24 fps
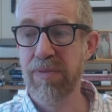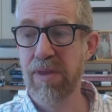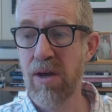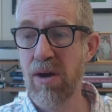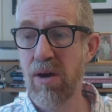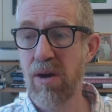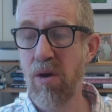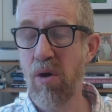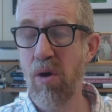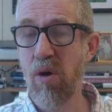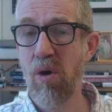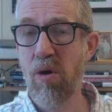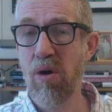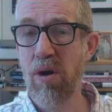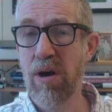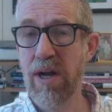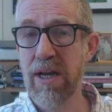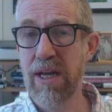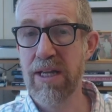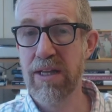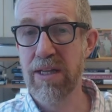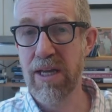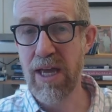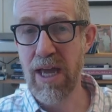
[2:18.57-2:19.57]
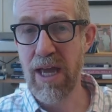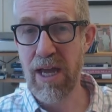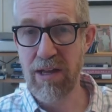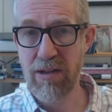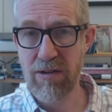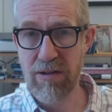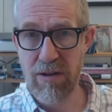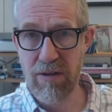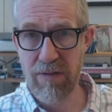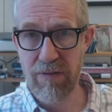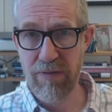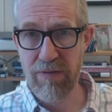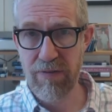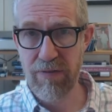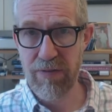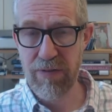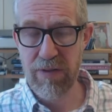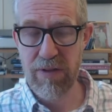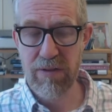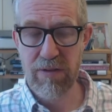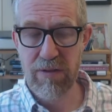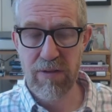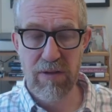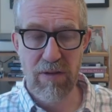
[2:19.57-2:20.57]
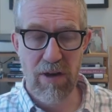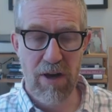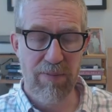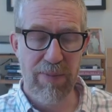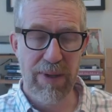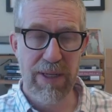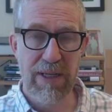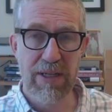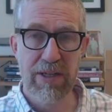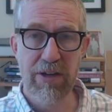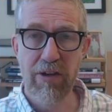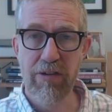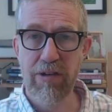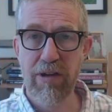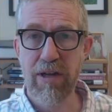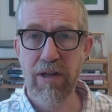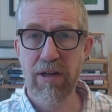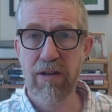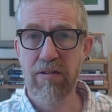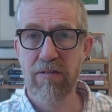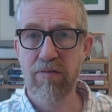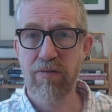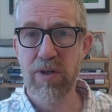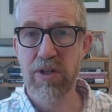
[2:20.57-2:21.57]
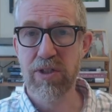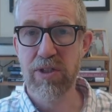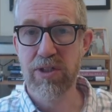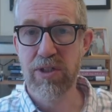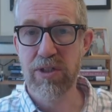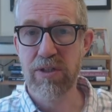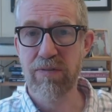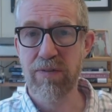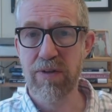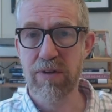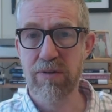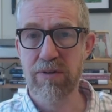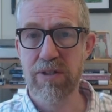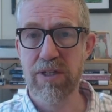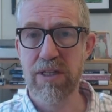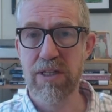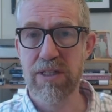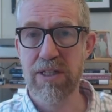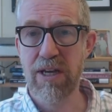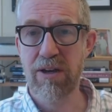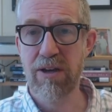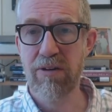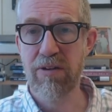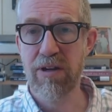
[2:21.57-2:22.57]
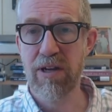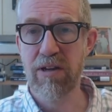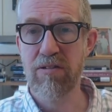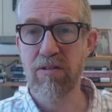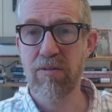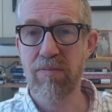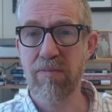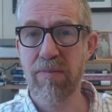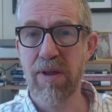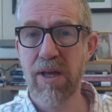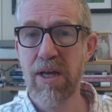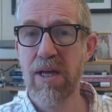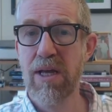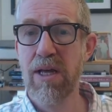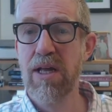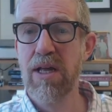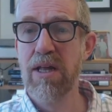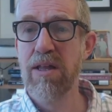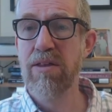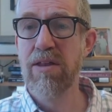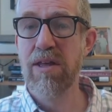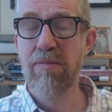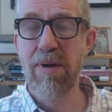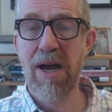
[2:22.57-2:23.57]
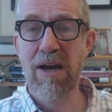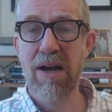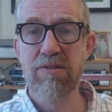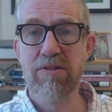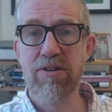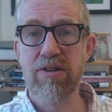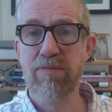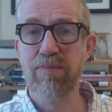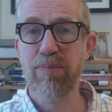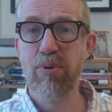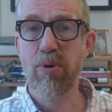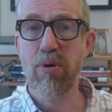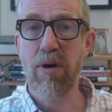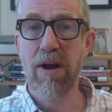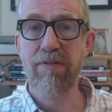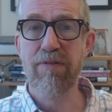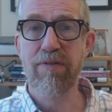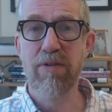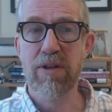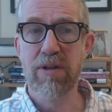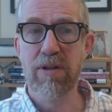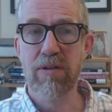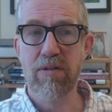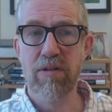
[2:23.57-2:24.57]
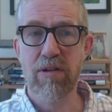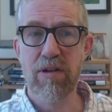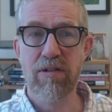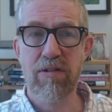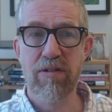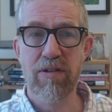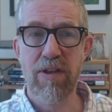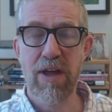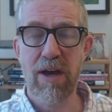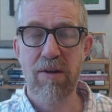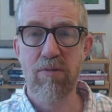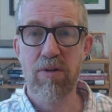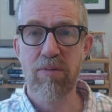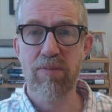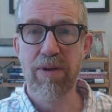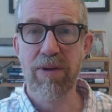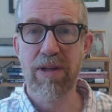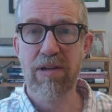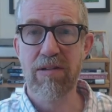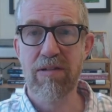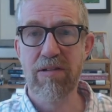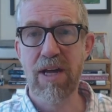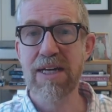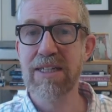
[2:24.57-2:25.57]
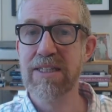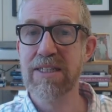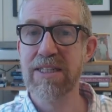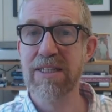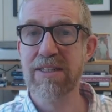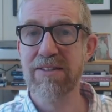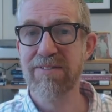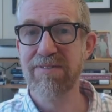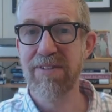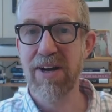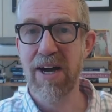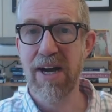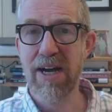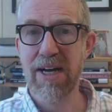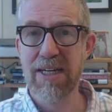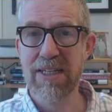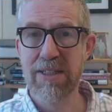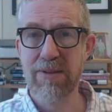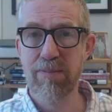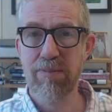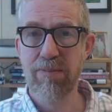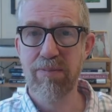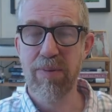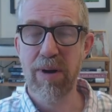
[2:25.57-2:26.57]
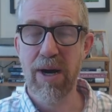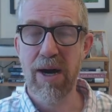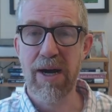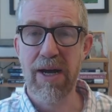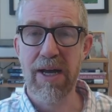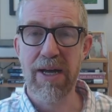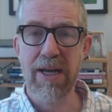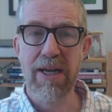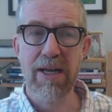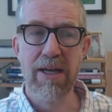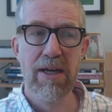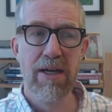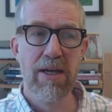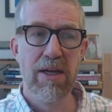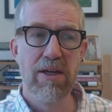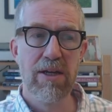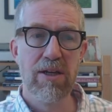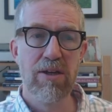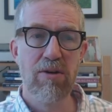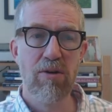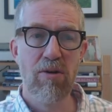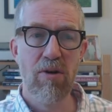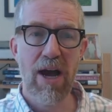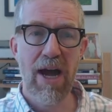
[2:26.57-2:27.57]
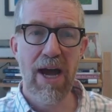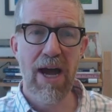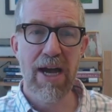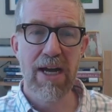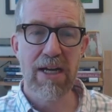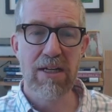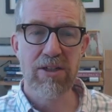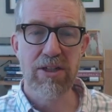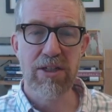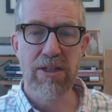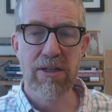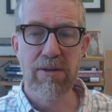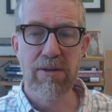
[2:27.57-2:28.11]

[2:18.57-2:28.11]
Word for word: Or, in the case of uh, Peter Singer's version of utilitarianism, the amount of preferences that will be satisfied by your action.